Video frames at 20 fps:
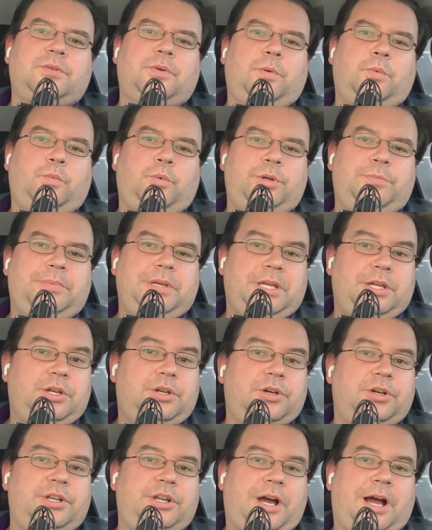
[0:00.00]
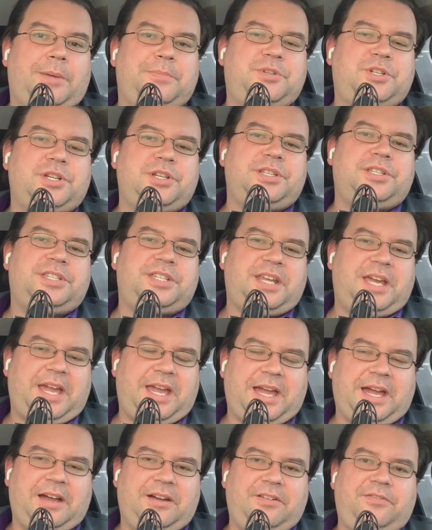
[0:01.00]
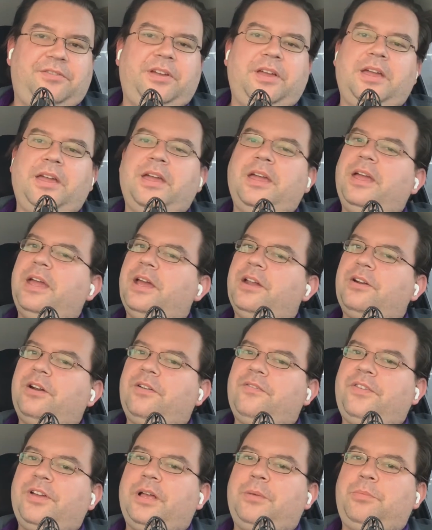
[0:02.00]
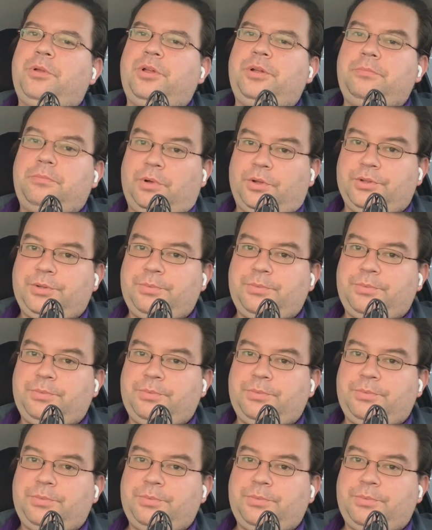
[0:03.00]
would be good options to have and are available in multiple